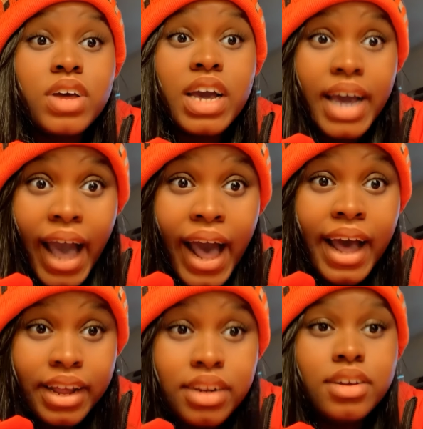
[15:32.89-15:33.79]

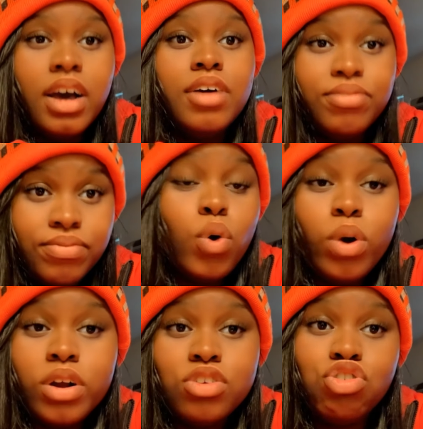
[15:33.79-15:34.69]
god of
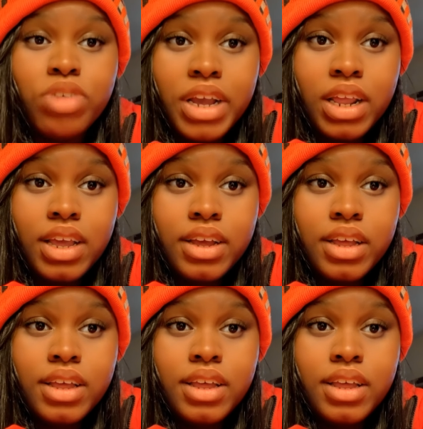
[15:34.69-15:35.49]
orchestrating.